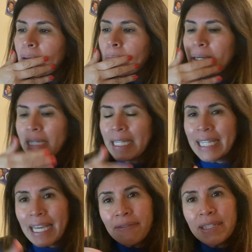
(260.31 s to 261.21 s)
But
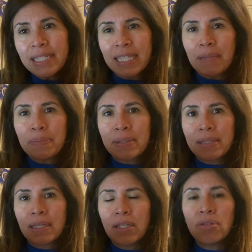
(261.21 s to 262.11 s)
in every
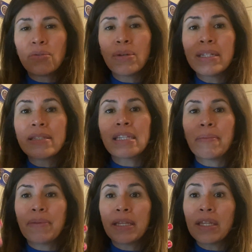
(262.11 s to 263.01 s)
steps, you learn
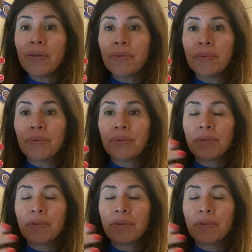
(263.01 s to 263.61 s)
something new.